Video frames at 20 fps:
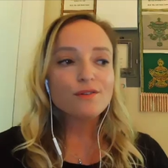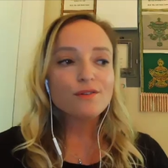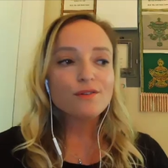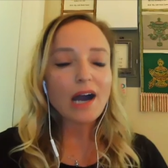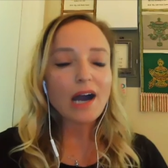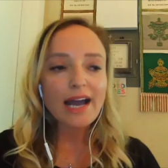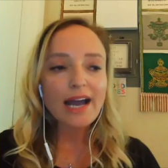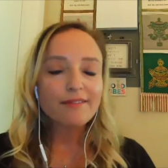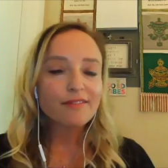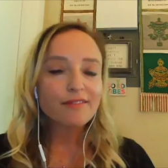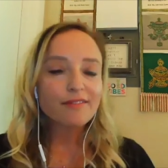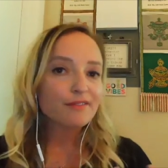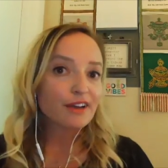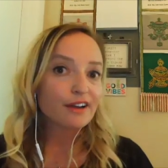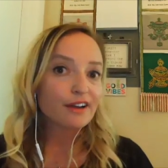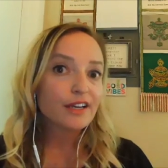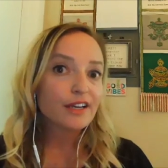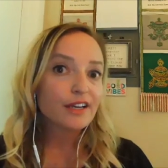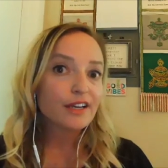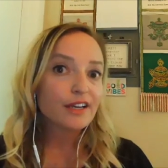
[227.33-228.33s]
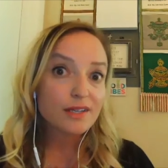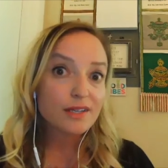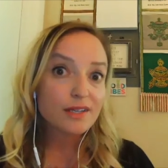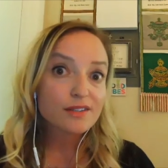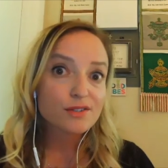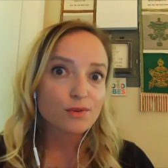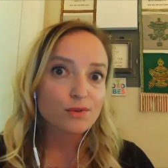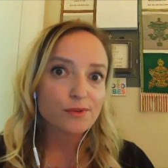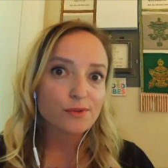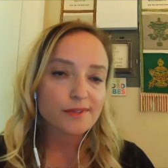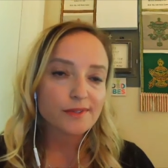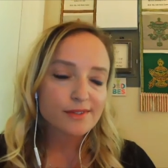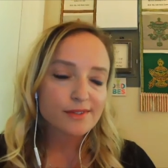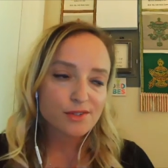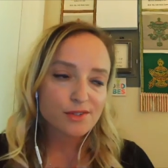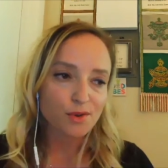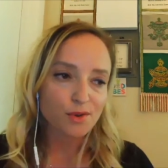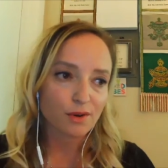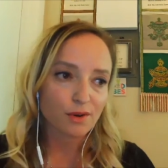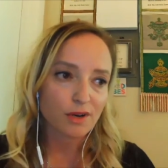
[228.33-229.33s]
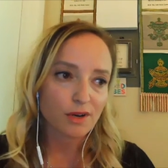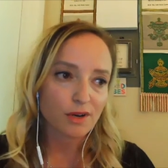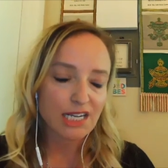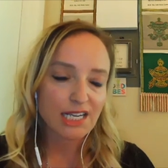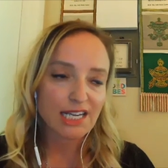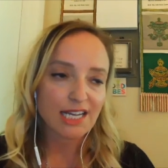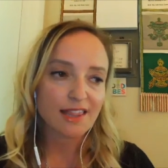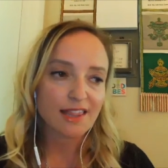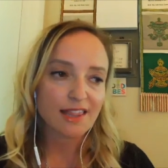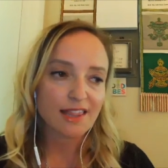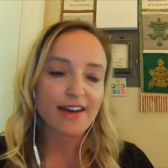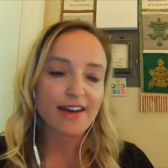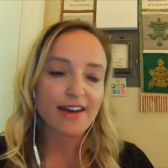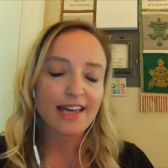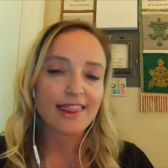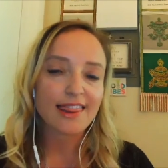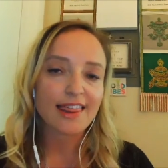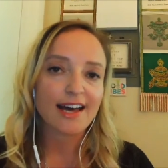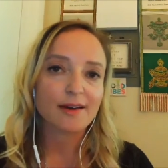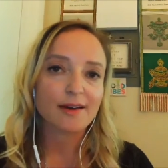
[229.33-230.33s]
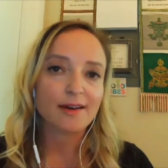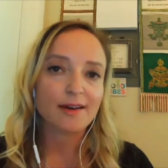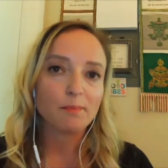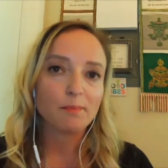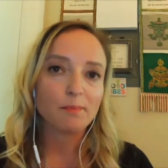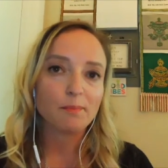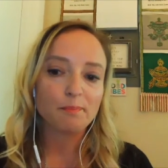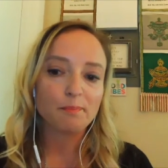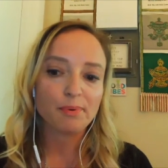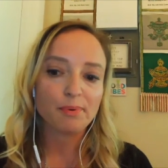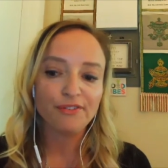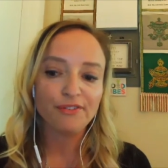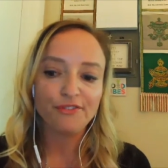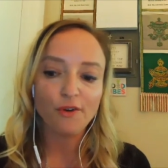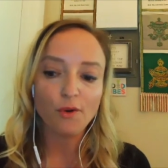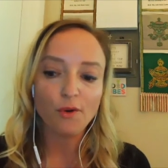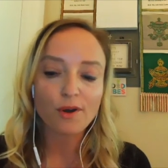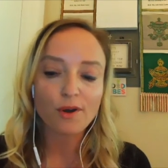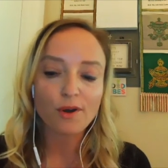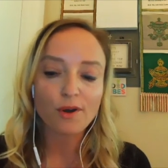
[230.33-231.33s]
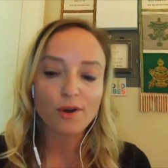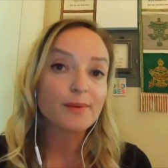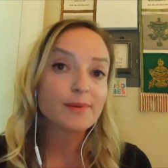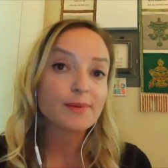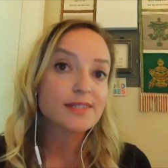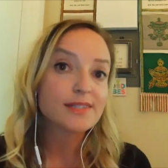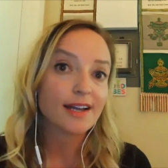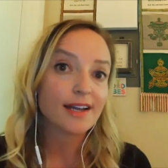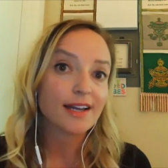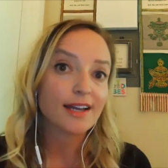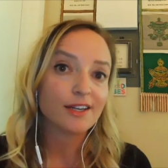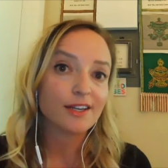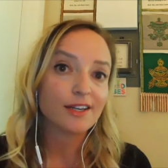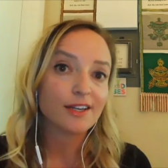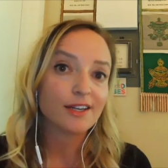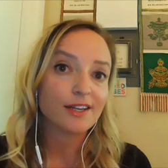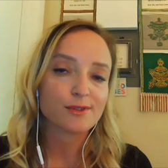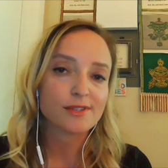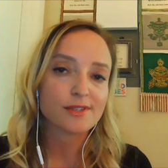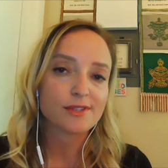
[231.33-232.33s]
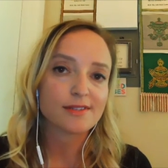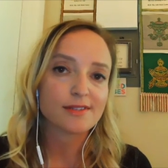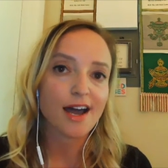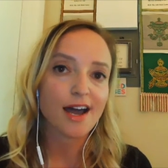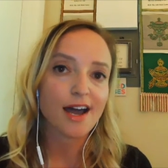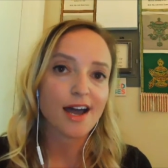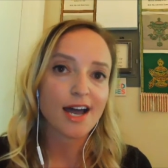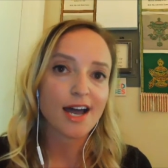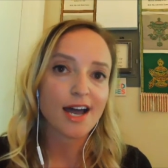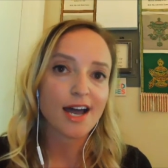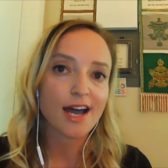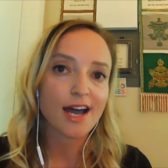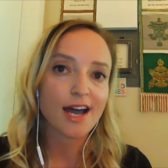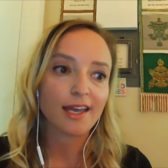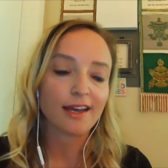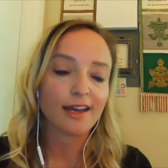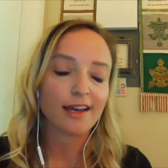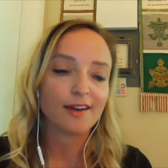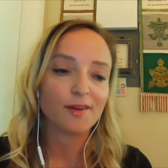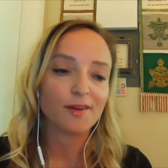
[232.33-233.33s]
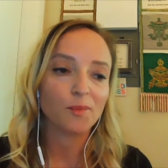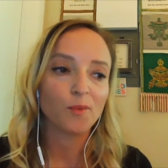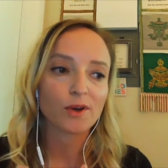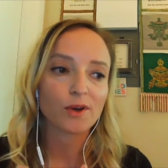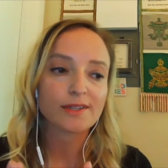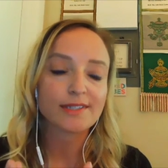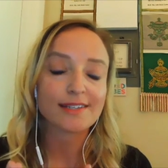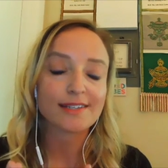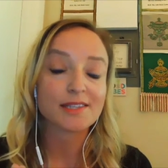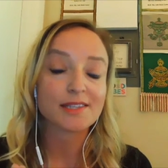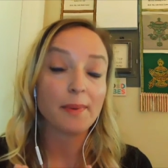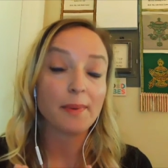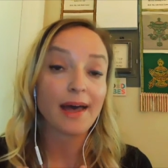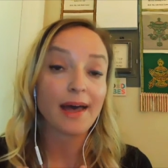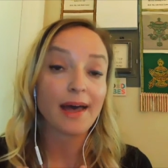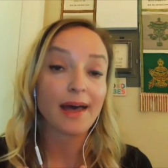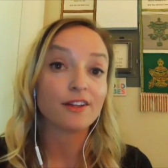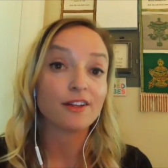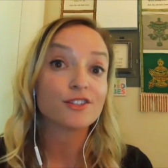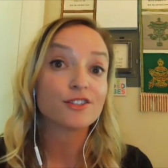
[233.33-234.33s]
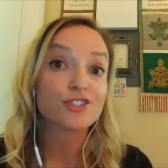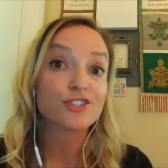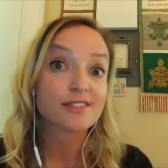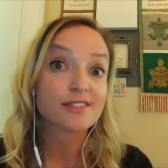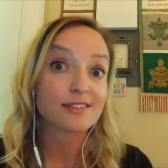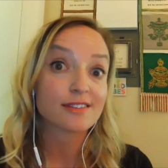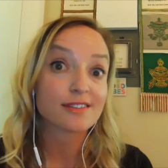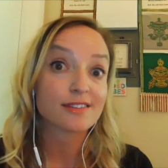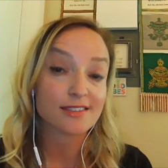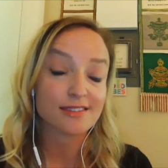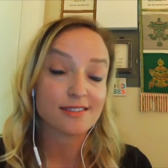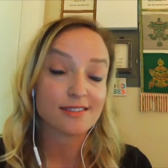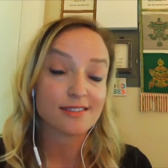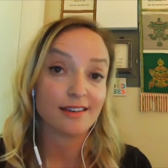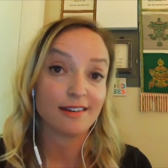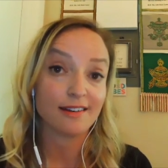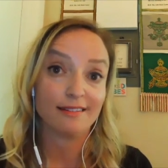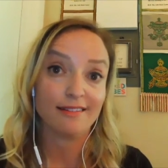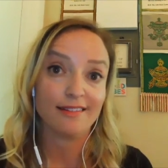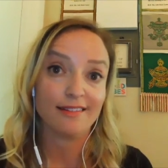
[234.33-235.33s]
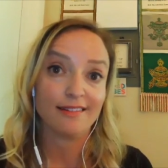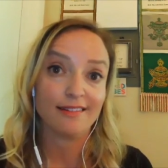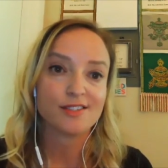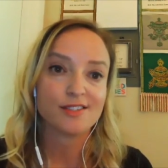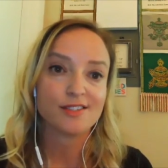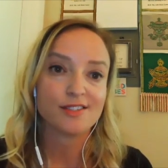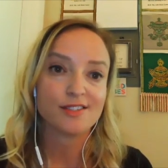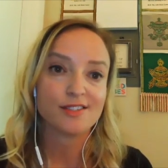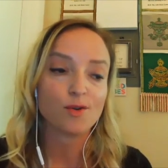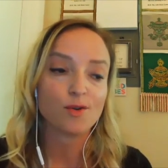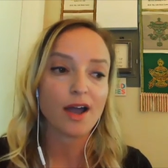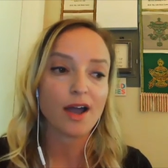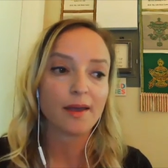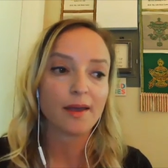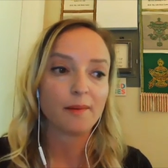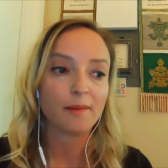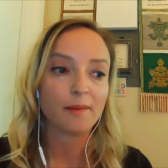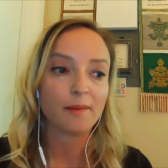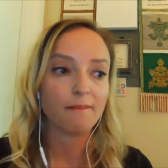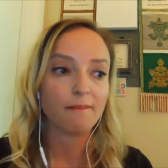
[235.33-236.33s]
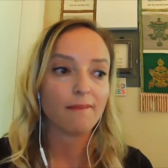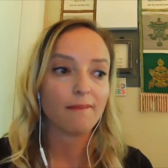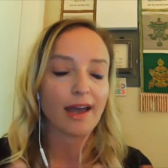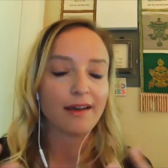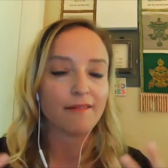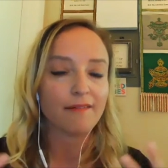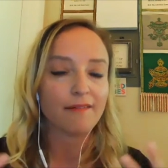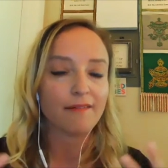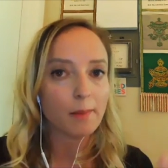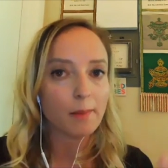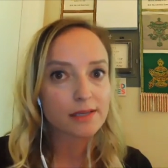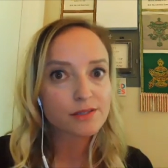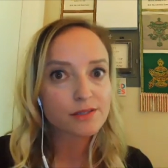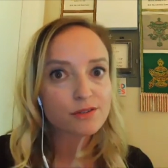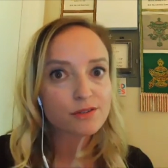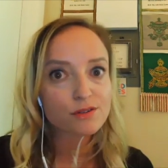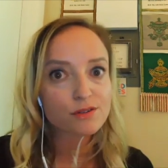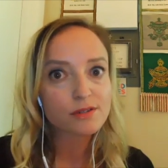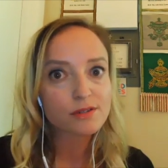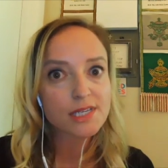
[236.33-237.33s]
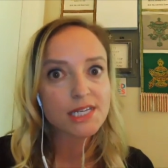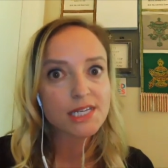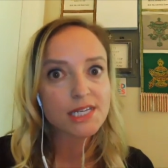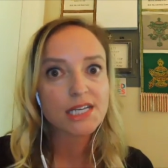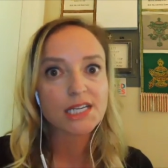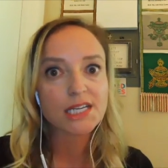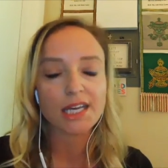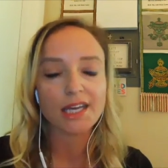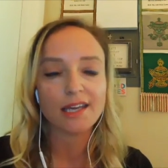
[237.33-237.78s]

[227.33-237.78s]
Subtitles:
I have a very unique story in the fact that before I was diagnosed, I worked as a pathologist assistant. And so I have a master's in it.